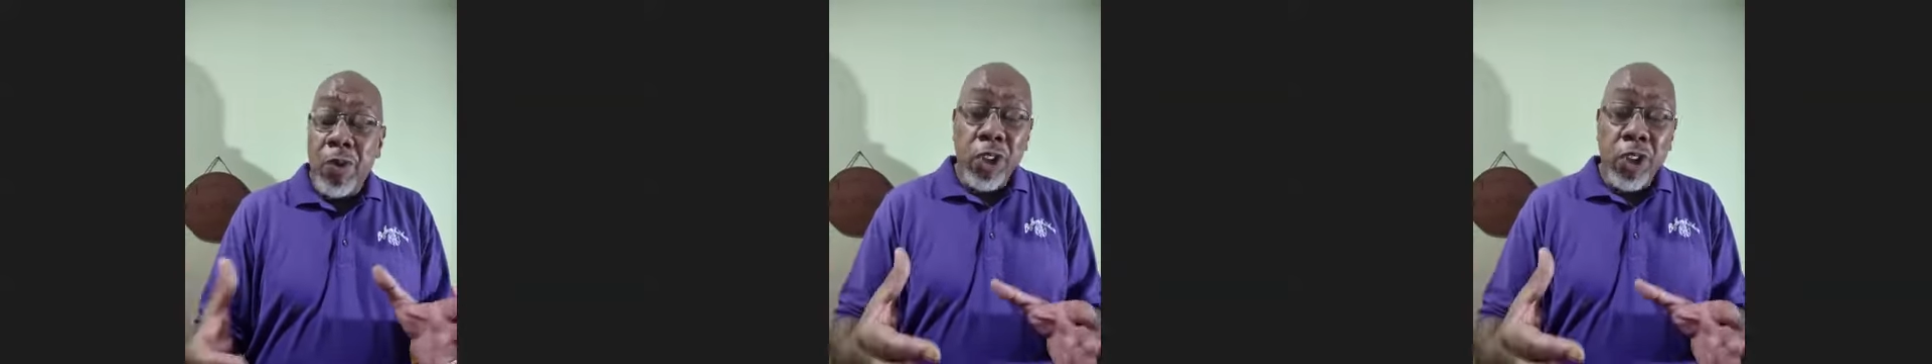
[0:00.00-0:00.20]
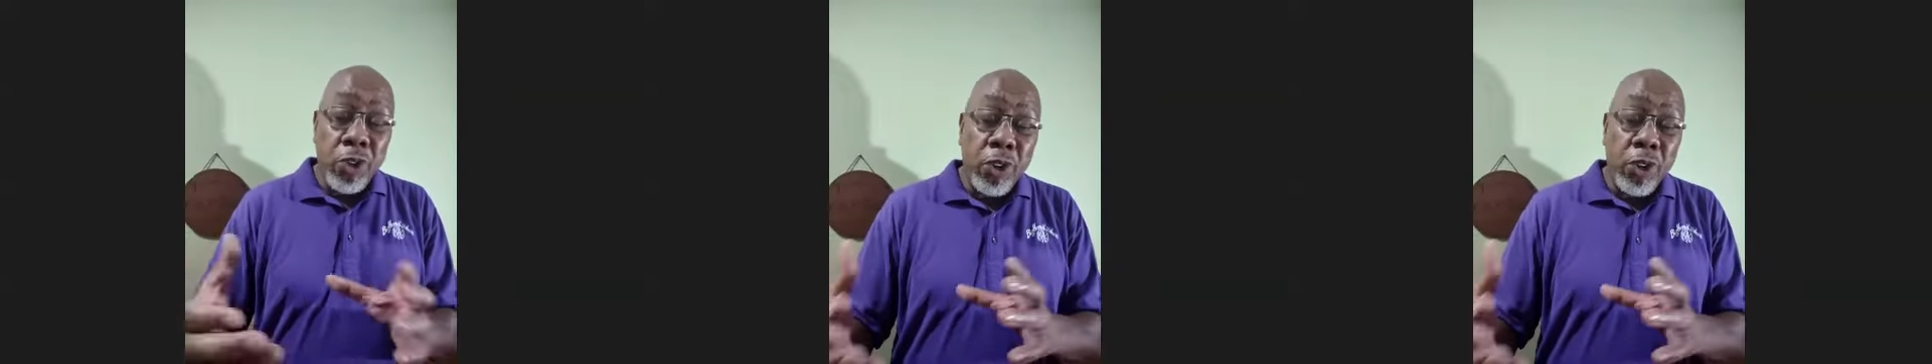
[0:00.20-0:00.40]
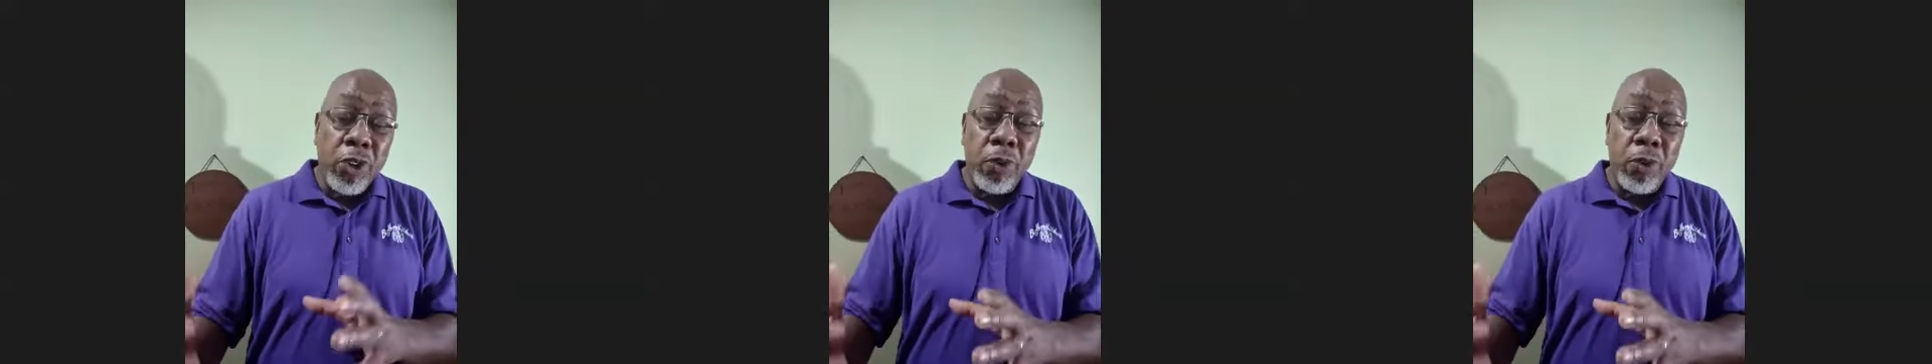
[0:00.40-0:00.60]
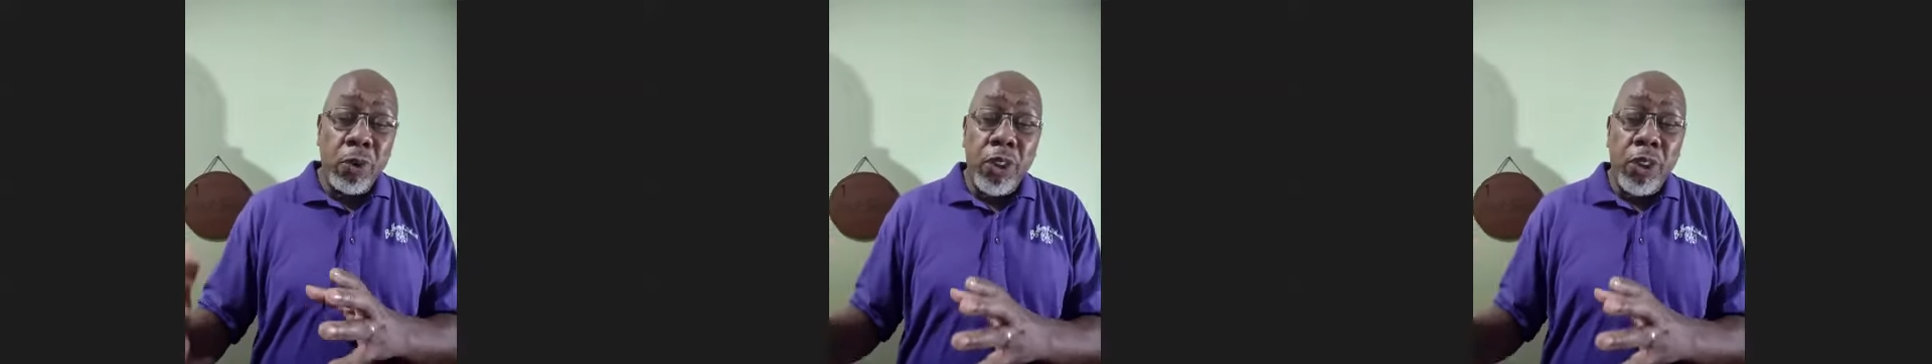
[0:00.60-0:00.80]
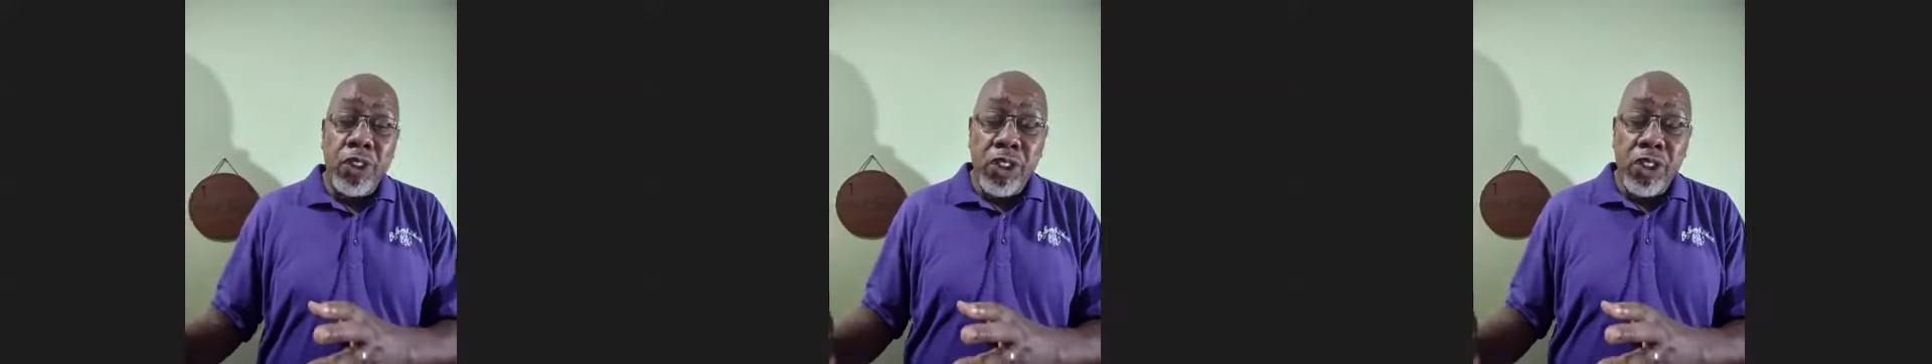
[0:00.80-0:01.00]
you enjoyed the food
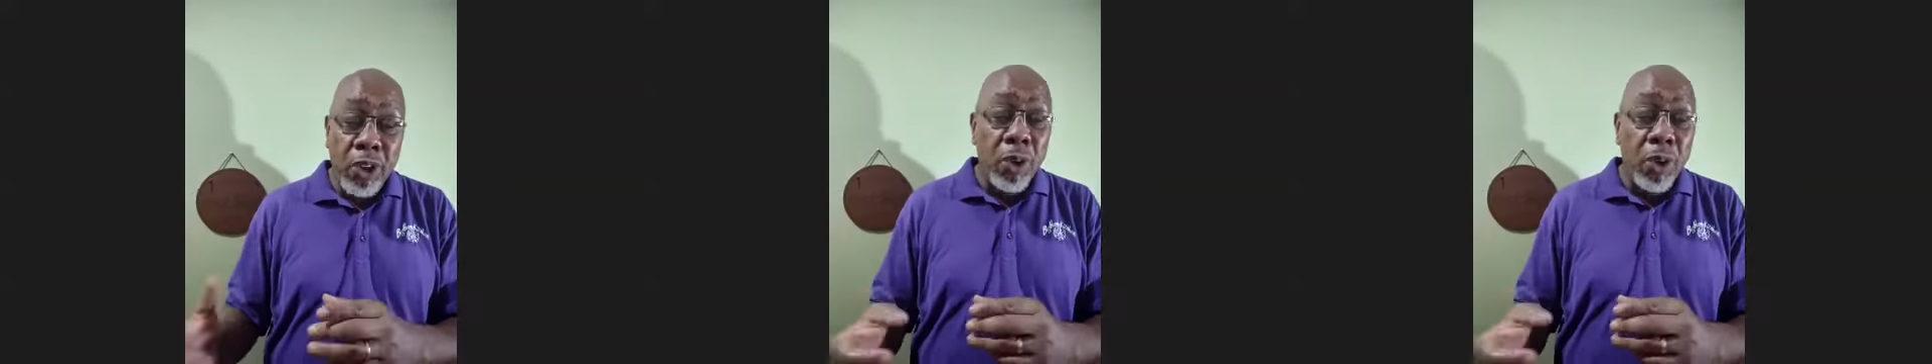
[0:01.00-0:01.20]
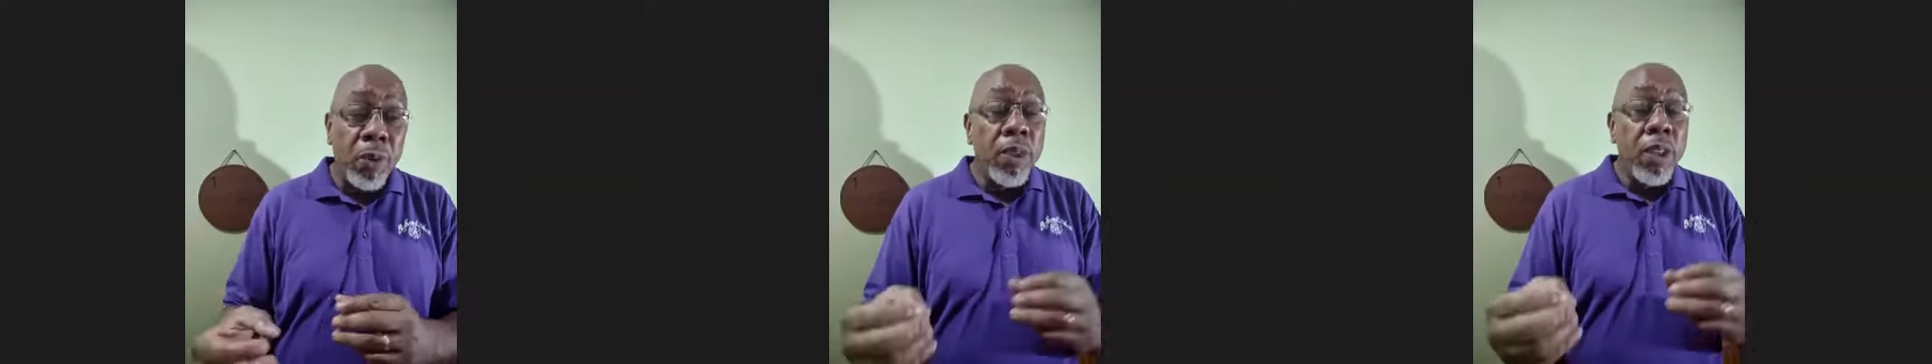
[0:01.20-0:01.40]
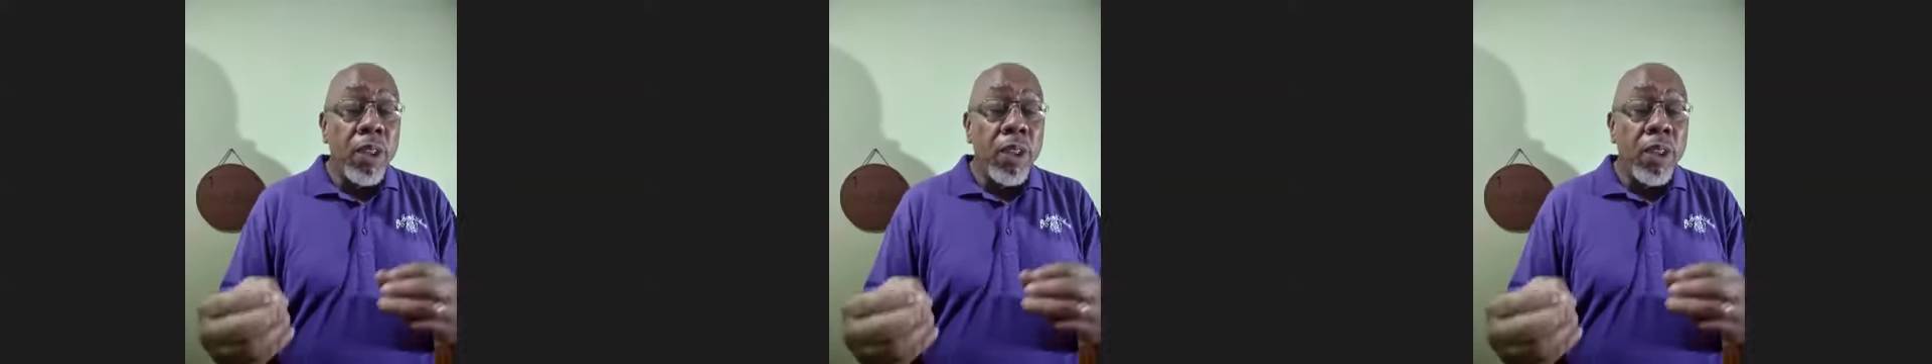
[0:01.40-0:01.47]
at the show.